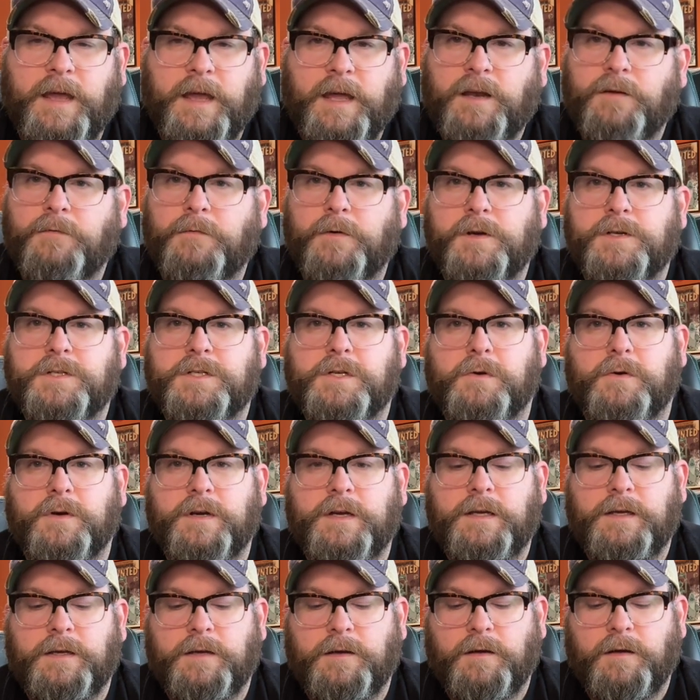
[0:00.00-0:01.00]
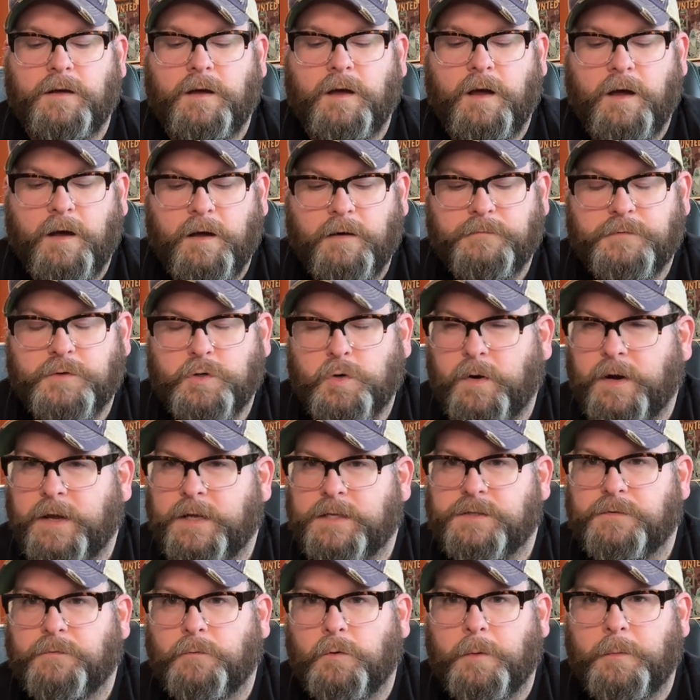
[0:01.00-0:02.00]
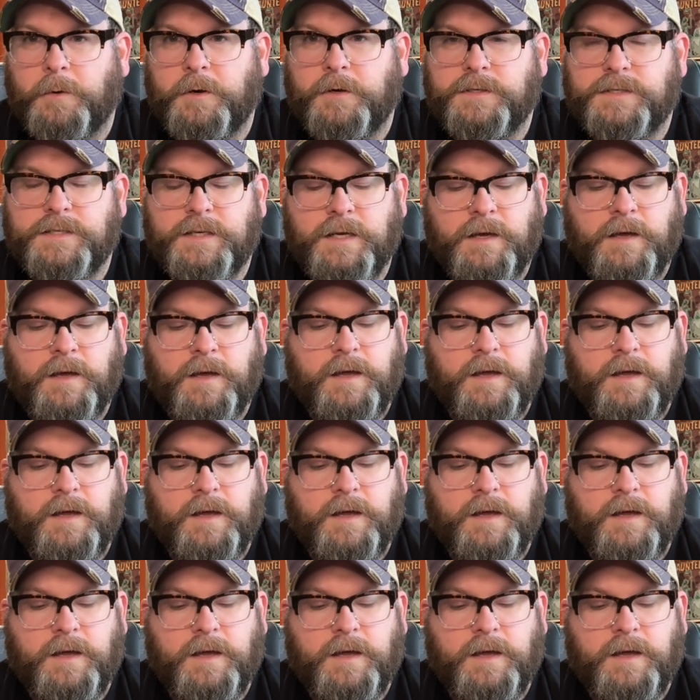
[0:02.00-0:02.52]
anniversary of Transformers.